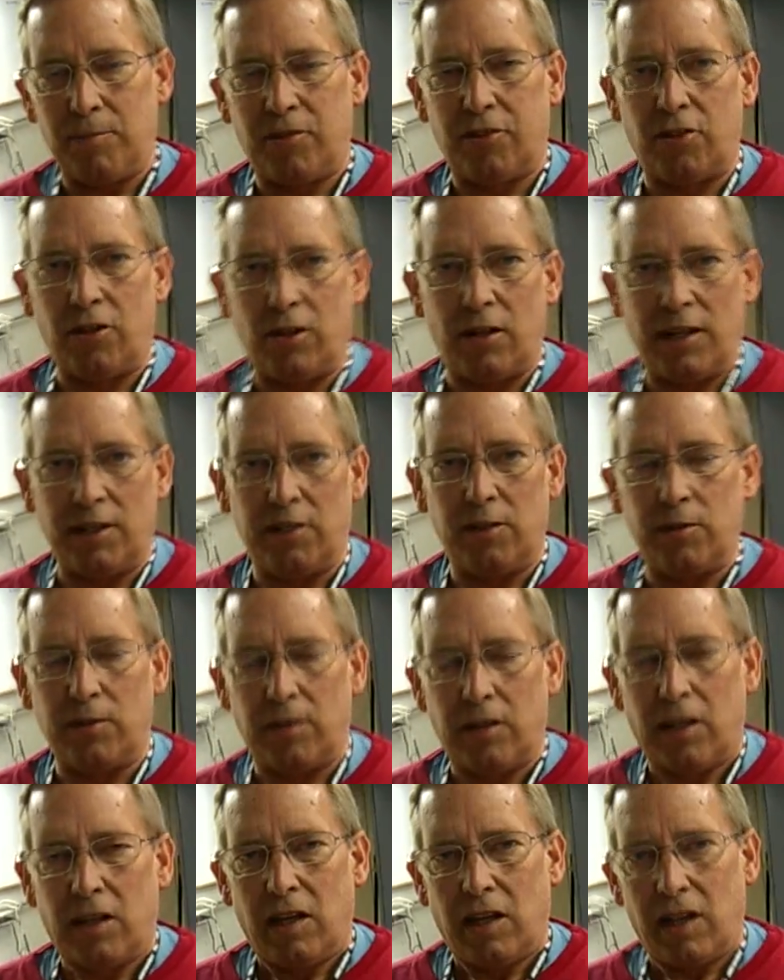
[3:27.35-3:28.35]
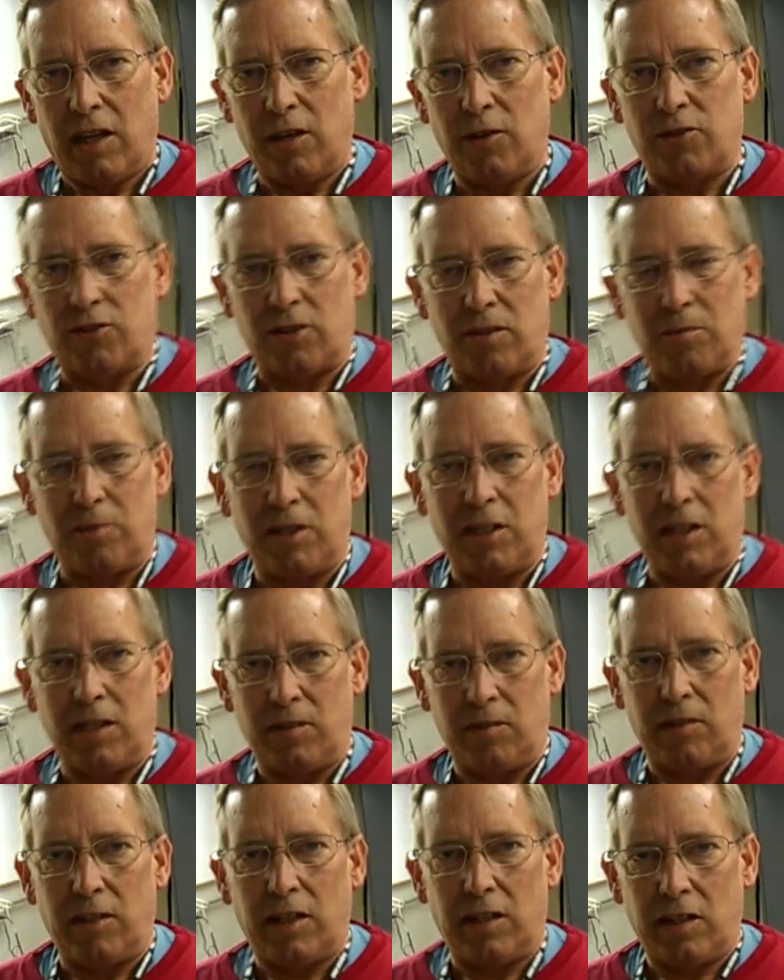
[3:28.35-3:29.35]
So I knew it was going to be
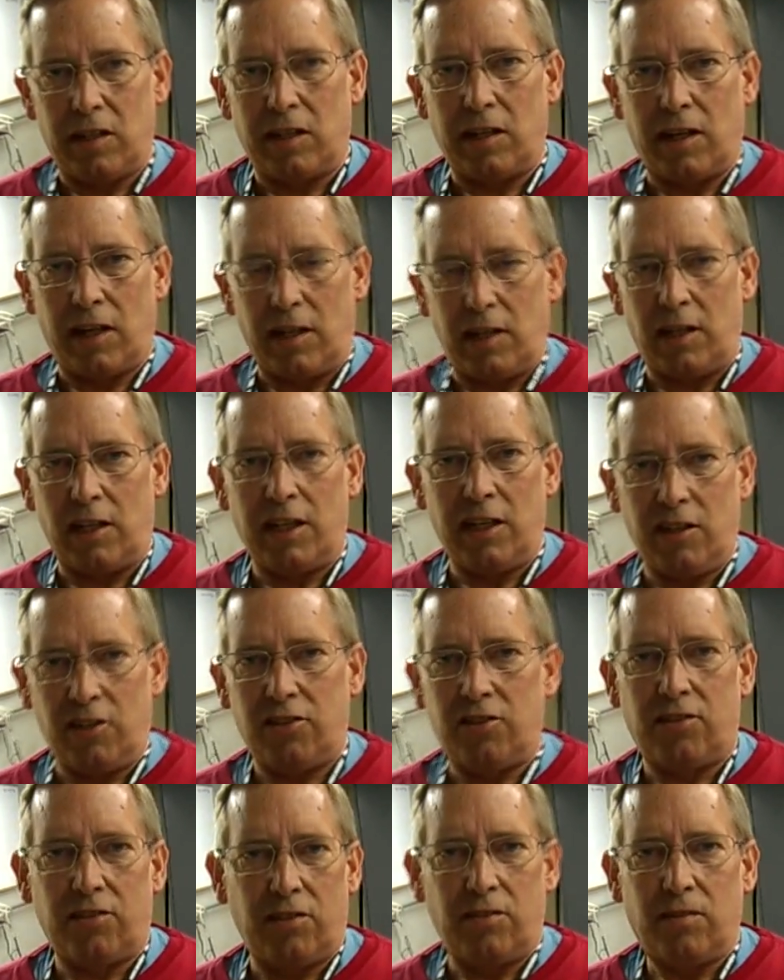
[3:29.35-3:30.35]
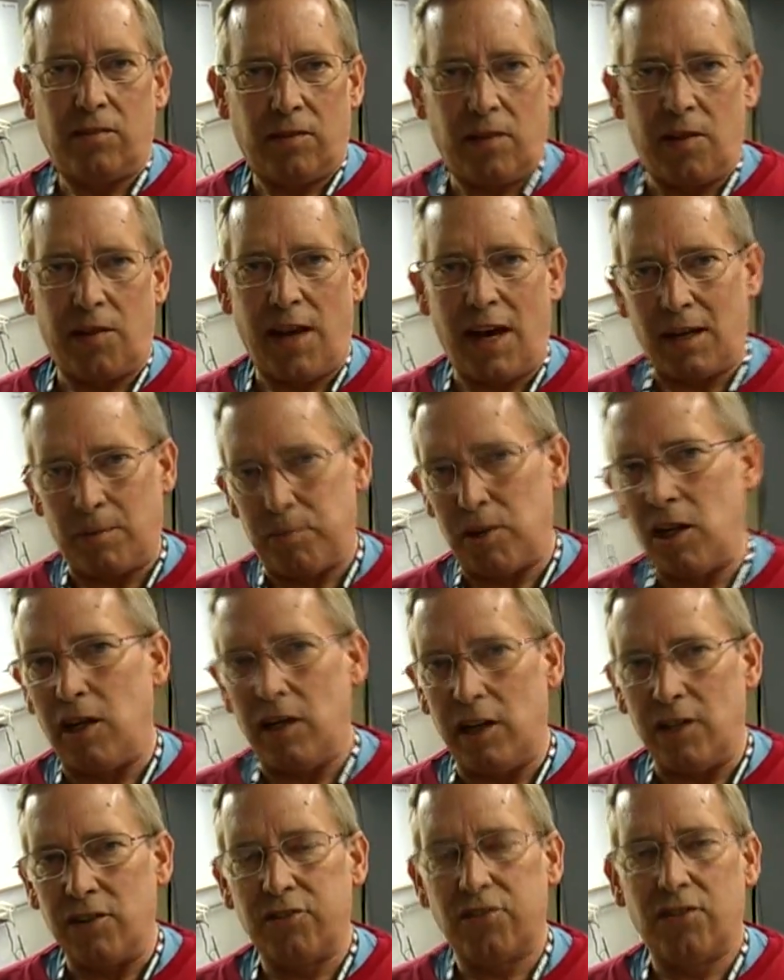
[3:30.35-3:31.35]
at least that
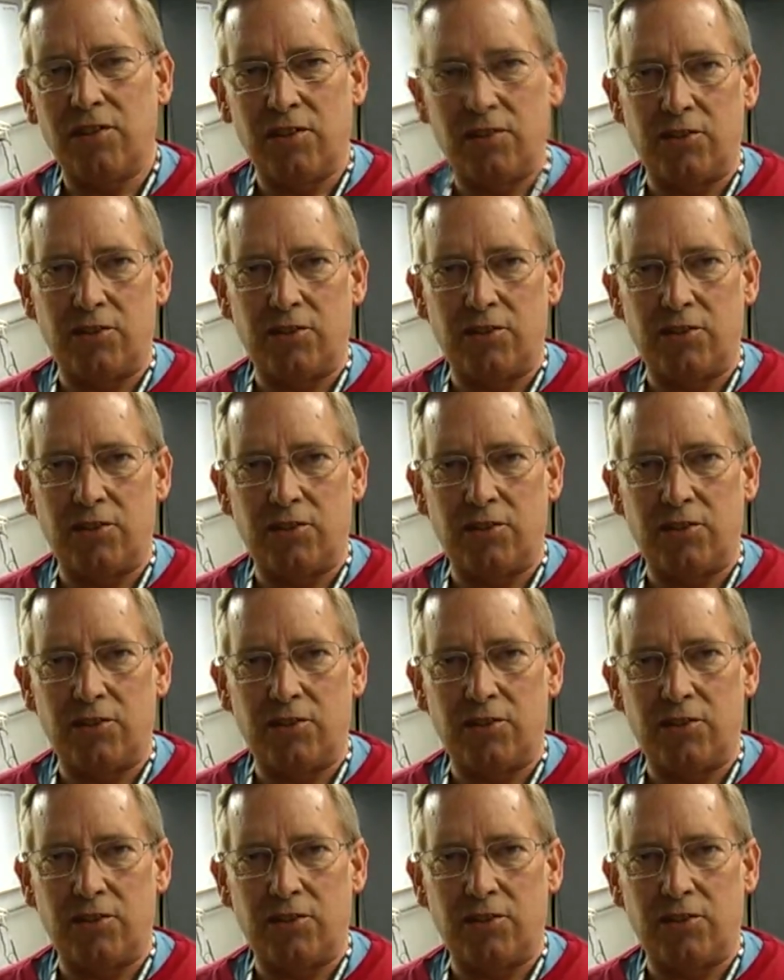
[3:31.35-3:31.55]
plus.